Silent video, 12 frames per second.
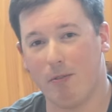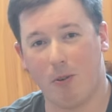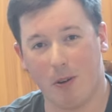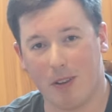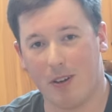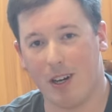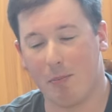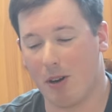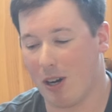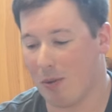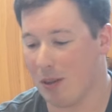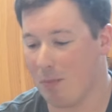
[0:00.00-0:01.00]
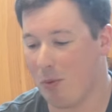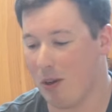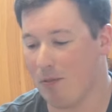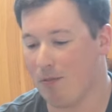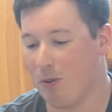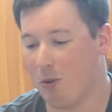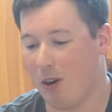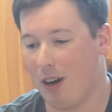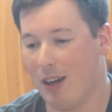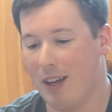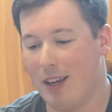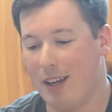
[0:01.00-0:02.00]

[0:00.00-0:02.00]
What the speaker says: 430 mark with a 0.4.